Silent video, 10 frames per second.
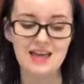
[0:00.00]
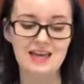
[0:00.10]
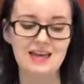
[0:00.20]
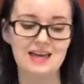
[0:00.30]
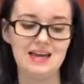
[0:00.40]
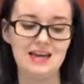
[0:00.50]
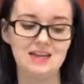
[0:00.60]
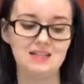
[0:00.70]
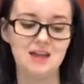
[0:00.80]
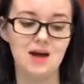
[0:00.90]

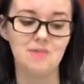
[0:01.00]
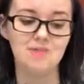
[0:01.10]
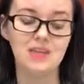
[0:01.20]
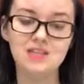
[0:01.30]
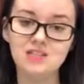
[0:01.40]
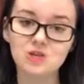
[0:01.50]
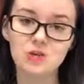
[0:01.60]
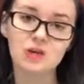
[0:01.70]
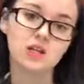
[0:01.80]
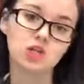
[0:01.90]
and it doesn't
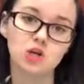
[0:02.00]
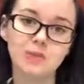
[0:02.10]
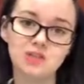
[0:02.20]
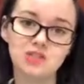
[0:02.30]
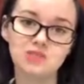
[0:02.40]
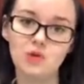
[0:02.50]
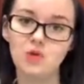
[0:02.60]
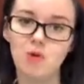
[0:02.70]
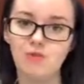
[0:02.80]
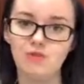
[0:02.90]
create any sharp edges when you
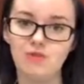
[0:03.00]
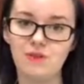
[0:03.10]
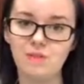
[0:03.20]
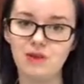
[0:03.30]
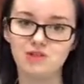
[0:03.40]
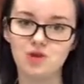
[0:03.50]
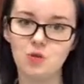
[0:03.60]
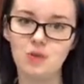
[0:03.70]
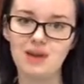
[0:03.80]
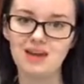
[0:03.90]
open with it because you're
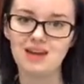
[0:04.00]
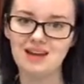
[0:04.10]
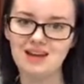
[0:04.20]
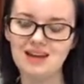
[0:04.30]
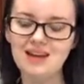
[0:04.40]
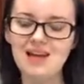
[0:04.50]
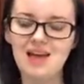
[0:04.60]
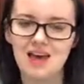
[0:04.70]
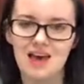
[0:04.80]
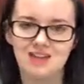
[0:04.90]
opening it in
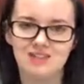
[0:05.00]
a